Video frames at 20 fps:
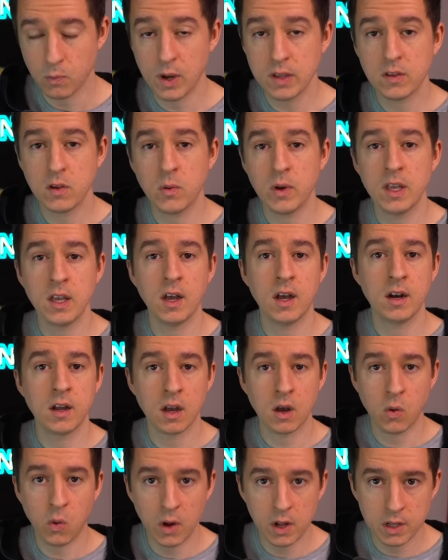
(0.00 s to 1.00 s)
What's going on
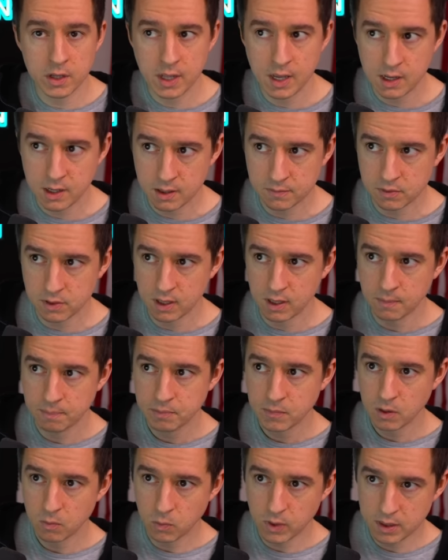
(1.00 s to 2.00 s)
qualitatively
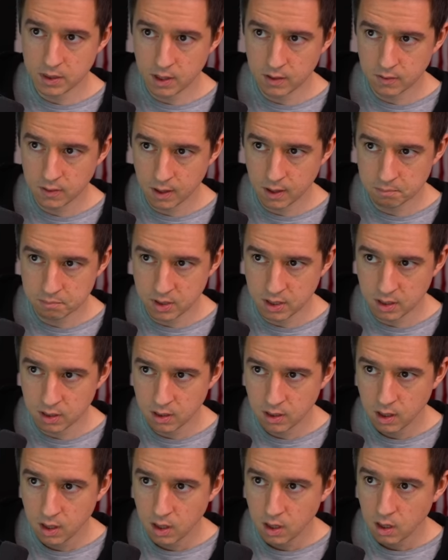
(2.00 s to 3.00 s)
with this
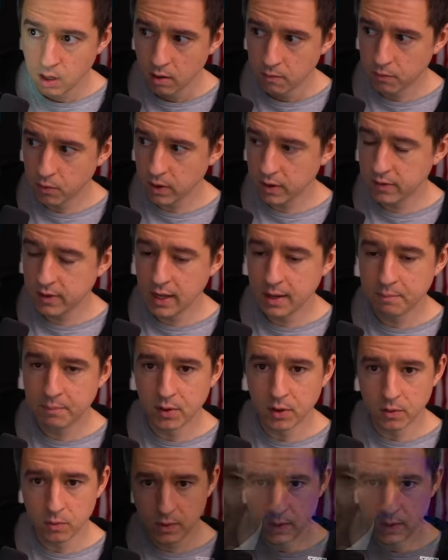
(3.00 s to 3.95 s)
company? For example,